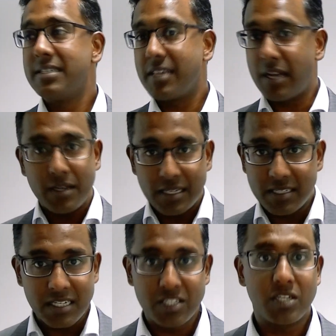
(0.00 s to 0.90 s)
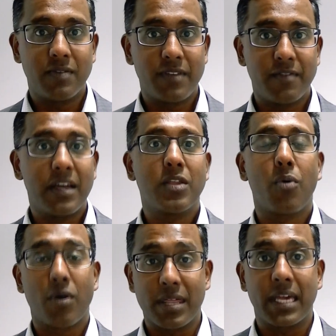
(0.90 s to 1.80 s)
You know, you've done the
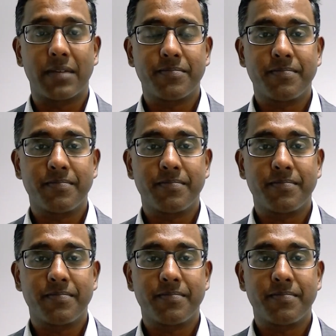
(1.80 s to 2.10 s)
wrong thing.